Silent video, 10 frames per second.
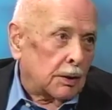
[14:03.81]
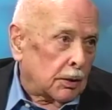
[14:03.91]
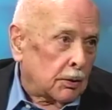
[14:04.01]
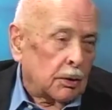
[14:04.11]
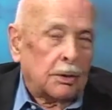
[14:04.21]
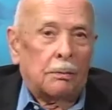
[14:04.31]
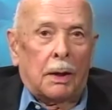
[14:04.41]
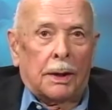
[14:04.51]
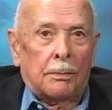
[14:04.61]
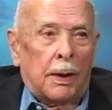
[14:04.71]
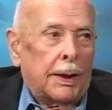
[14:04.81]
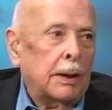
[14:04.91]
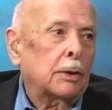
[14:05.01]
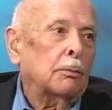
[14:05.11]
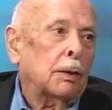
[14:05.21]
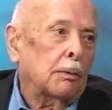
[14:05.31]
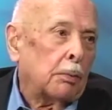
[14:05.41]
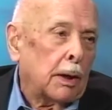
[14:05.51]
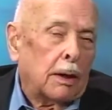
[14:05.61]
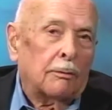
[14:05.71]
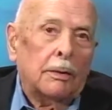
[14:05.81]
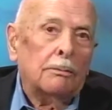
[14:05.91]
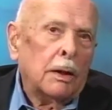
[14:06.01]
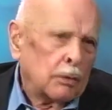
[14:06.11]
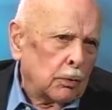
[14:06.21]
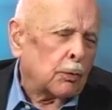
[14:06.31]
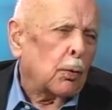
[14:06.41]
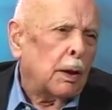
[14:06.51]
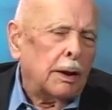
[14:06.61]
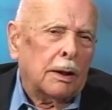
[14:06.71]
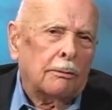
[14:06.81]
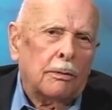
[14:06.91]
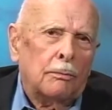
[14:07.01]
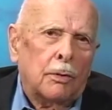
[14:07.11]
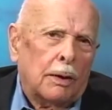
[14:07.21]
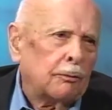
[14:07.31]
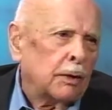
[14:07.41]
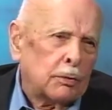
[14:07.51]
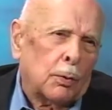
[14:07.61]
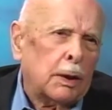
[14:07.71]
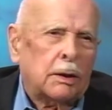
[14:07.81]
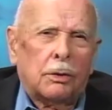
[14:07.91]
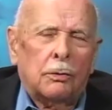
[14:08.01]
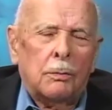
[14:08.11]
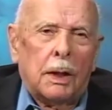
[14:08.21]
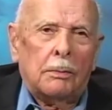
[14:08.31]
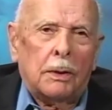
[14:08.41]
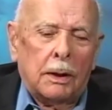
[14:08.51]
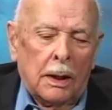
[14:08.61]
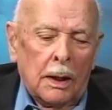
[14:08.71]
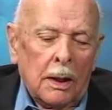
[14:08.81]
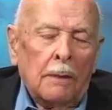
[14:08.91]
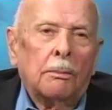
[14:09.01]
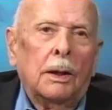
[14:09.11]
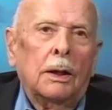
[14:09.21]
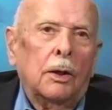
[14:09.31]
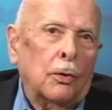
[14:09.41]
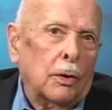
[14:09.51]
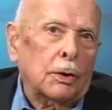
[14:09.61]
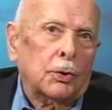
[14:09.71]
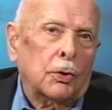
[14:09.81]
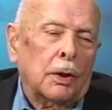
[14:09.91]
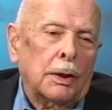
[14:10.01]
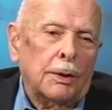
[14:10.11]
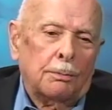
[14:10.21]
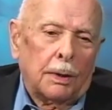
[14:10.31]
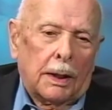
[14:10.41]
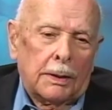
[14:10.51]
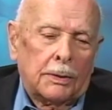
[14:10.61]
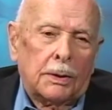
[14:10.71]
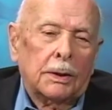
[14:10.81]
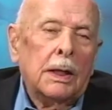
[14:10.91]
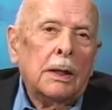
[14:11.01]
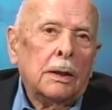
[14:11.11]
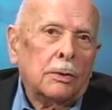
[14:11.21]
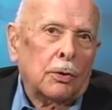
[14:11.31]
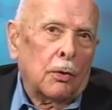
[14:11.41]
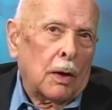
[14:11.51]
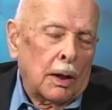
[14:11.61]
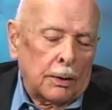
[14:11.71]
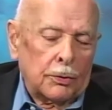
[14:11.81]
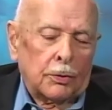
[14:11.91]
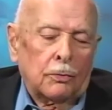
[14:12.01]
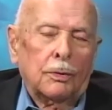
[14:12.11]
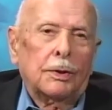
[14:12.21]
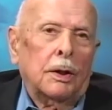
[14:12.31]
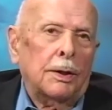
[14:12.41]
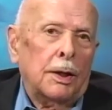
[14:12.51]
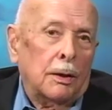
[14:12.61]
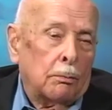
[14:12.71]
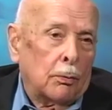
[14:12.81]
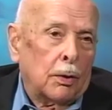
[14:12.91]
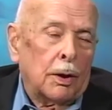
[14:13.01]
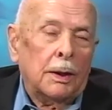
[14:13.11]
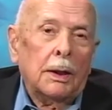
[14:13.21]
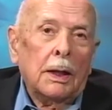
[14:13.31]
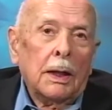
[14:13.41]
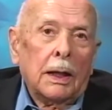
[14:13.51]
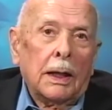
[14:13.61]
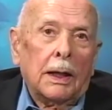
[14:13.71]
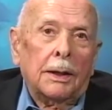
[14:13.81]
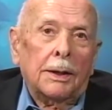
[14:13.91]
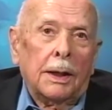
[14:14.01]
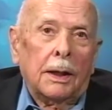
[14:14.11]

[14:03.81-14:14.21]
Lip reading: a certain amount of money to be a part of it. There were 20 of them, roughly, 22 maybe, but Lower Shore Enterprises, Joe Ollinger was on their board, and